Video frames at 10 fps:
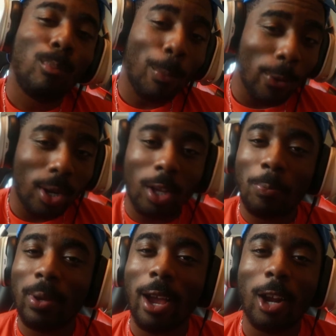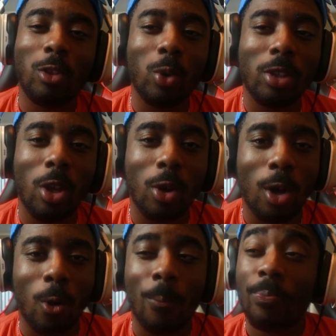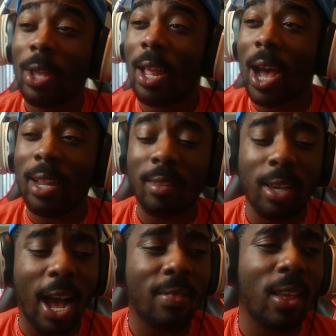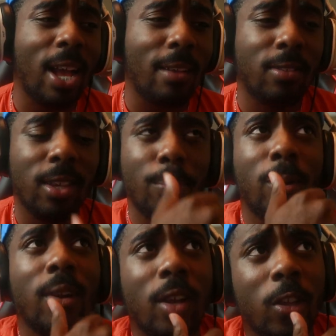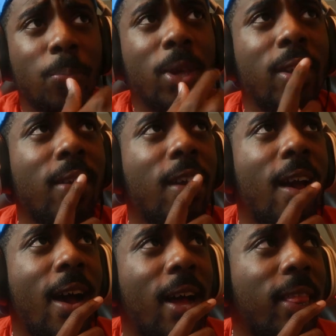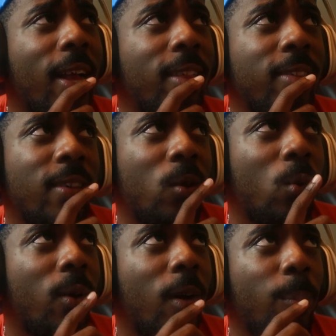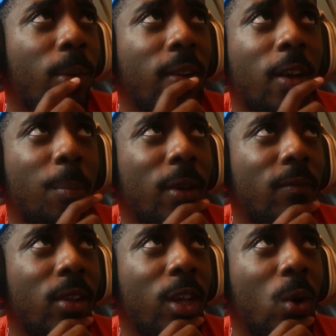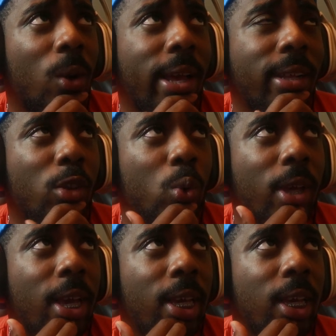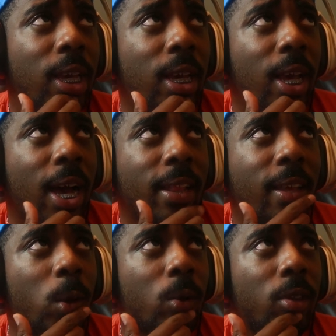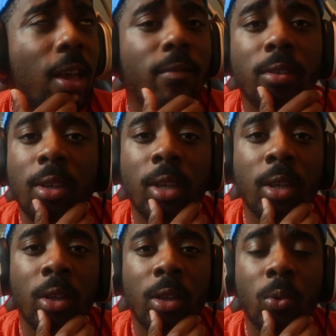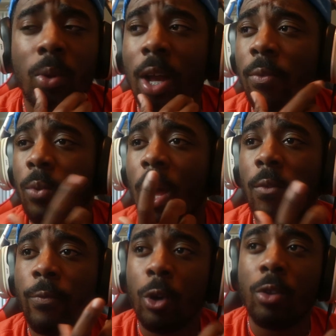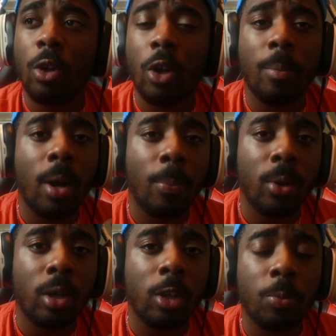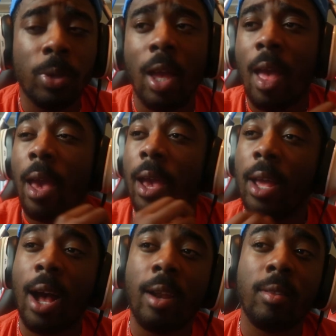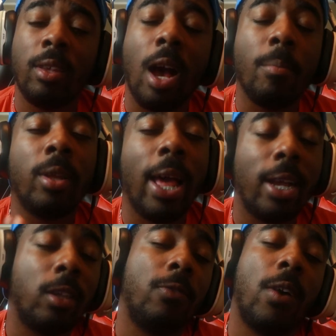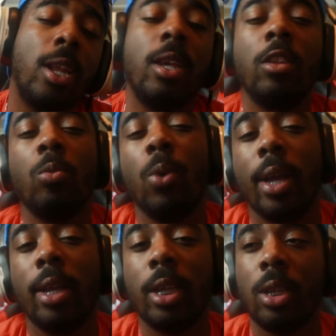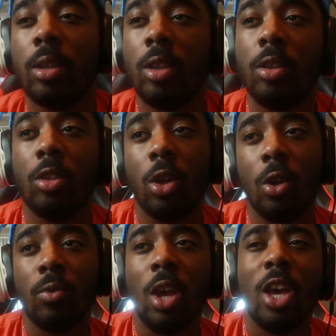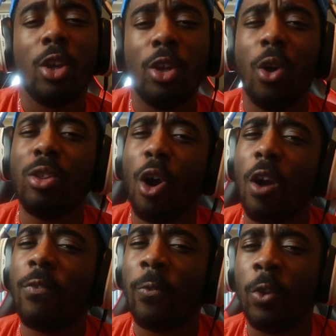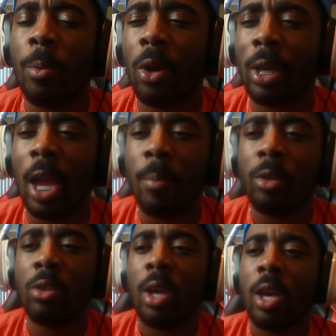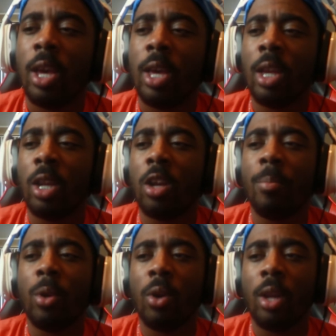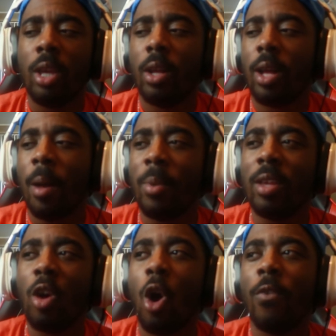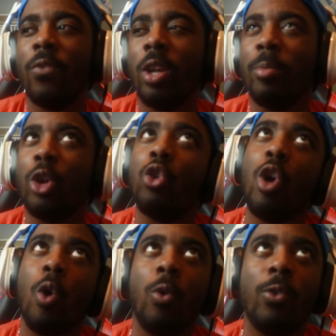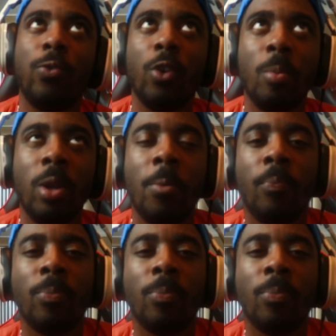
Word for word: But Pretty Loves Pink got her Twitch logo. And honestly, I think I seen Pretty Loves Pink. I think I seen a Pretty Loves Pink video with like 2K. I think it was 17 when I first heard about Pretty Loves Pink. And honestly, I'm glad she's finally getting some recognition she deserves. You know, it's hard for female gamers in the community. I mean, it's hard for them to grow, you feel me?